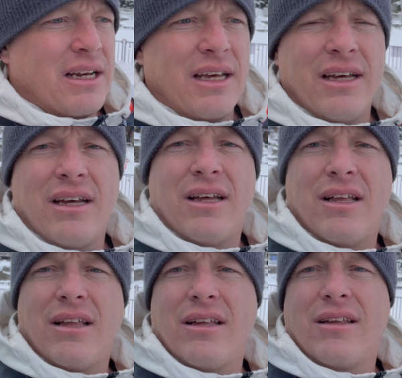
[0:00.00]

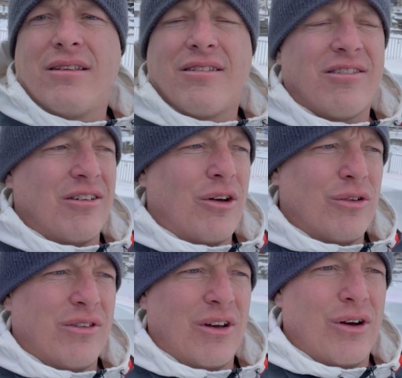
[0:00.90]
hill,
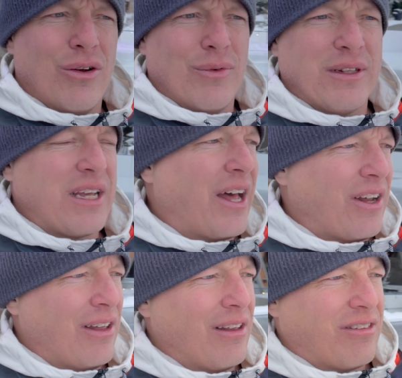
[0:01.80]
snow zone with
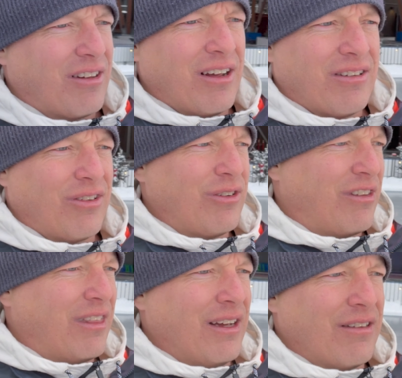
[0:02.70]
tunnels and all sorts
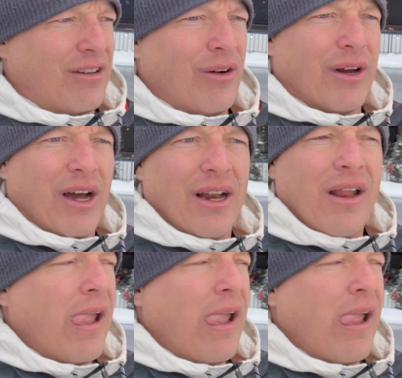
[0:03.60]
of things going on.